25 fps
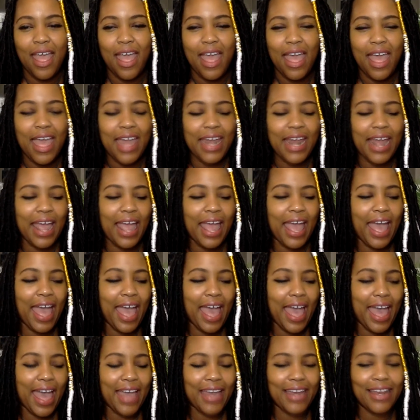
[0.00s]

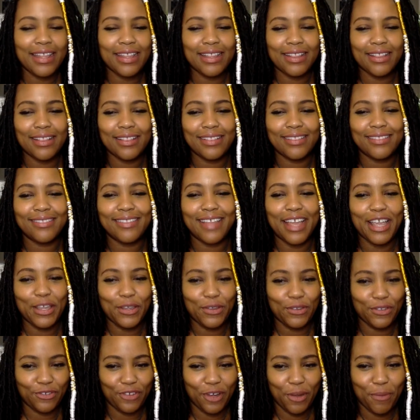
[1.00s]
And thank you,
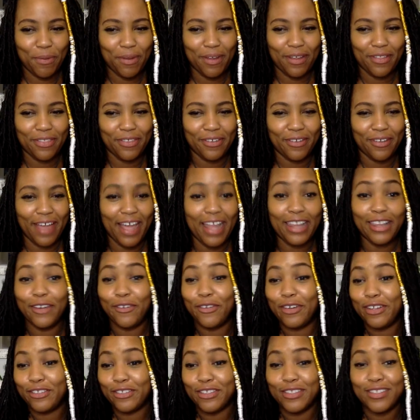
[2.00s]
Stray Panther. I
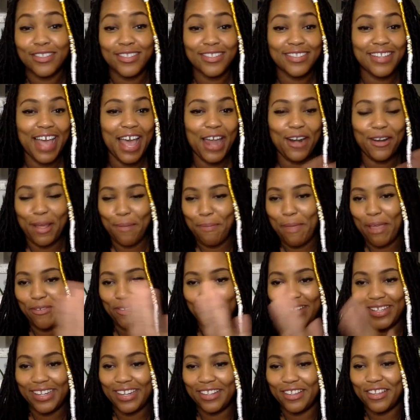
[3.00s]
literally I'm not even
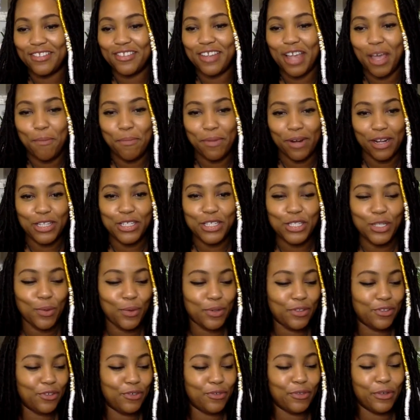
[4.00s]
looking at the chat, but I saw
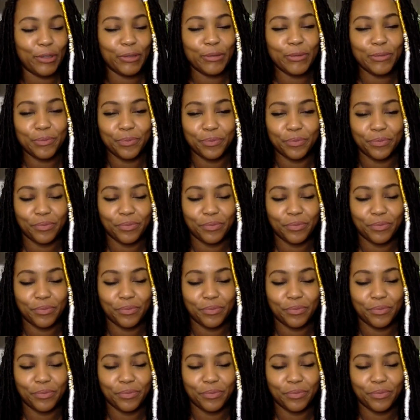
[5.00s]
what you wrote.